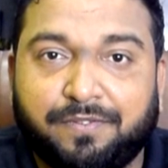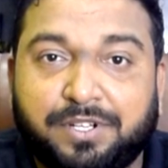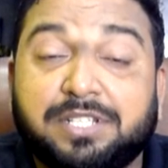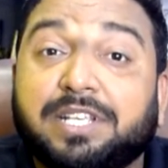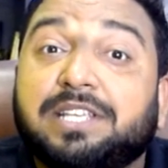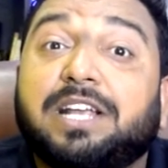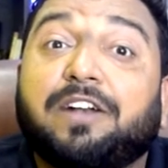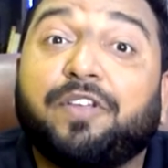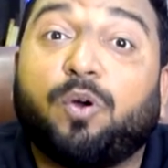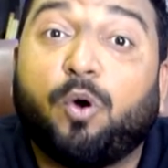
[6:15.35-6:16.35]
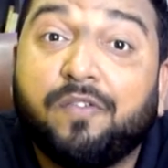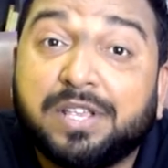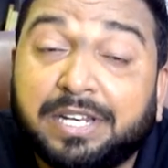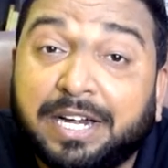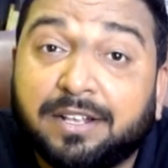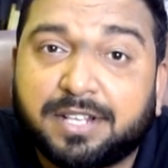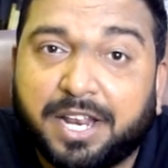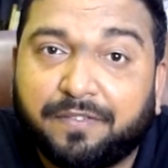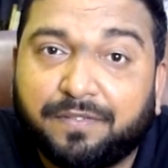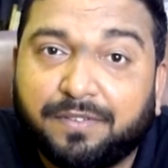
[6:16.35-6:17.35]
She says that we always need a
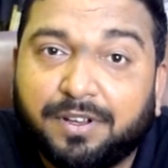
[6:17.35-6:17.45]
slave.